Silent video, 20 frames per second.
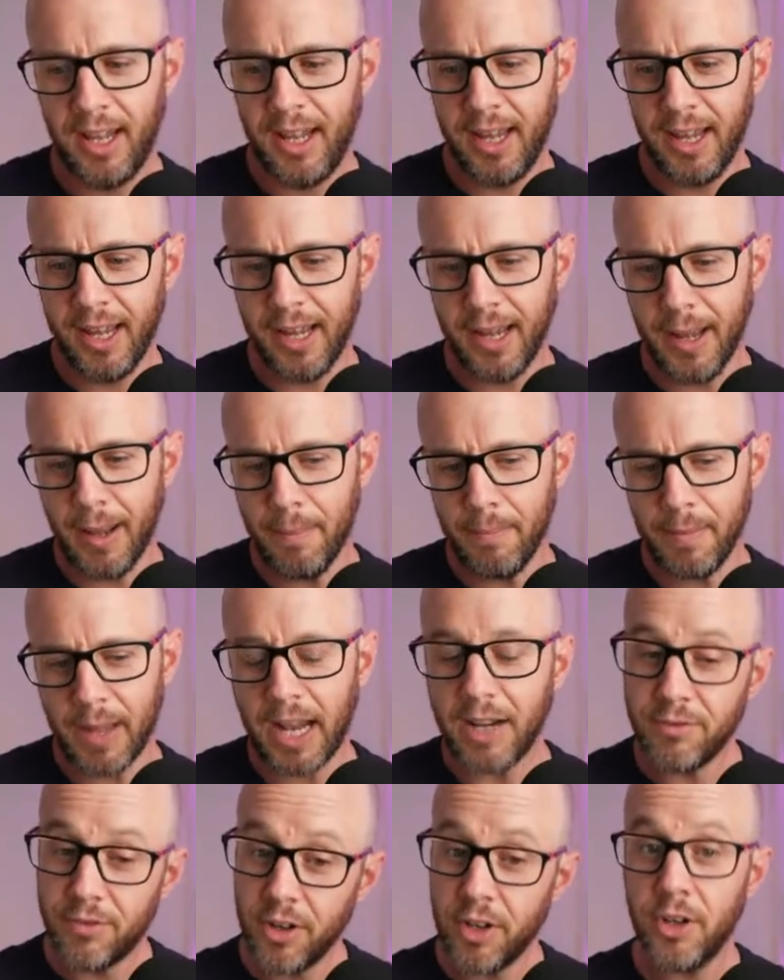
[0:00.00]

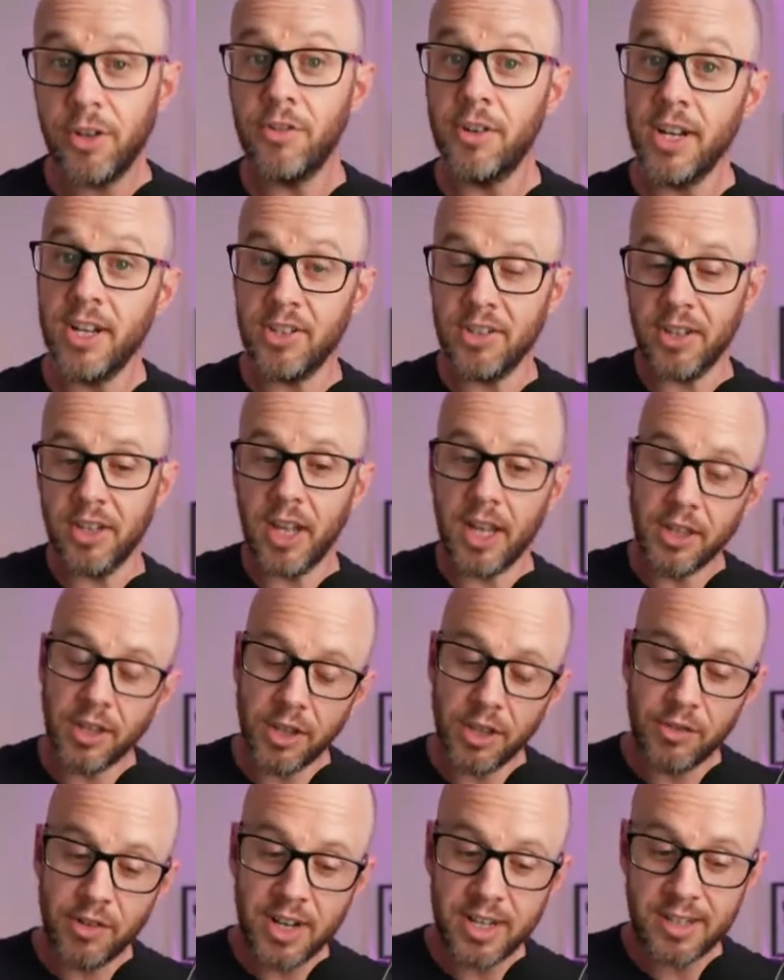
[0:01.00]
and for good reason. And
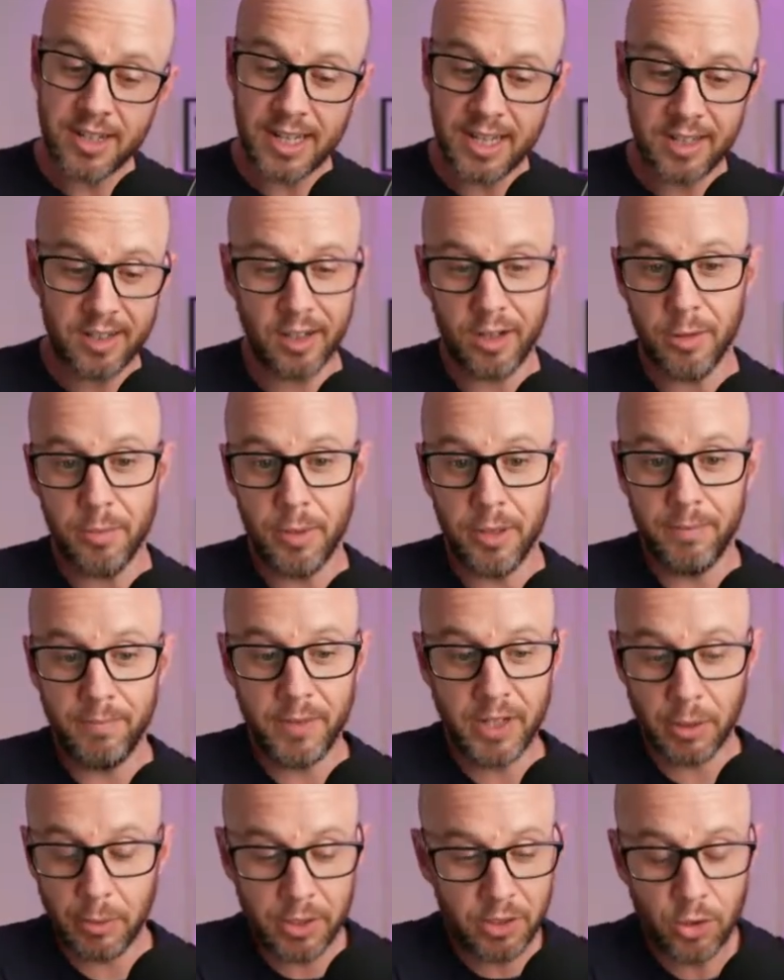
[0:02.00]
the reason it is open, you
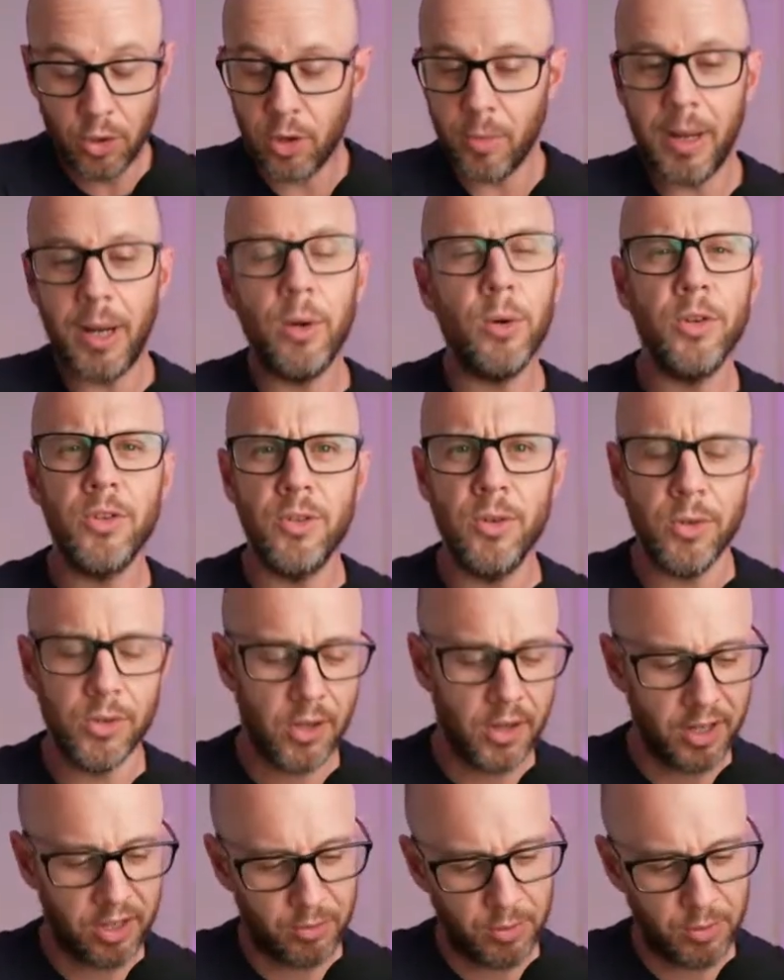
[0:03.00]
know, we talk about all sorts of things.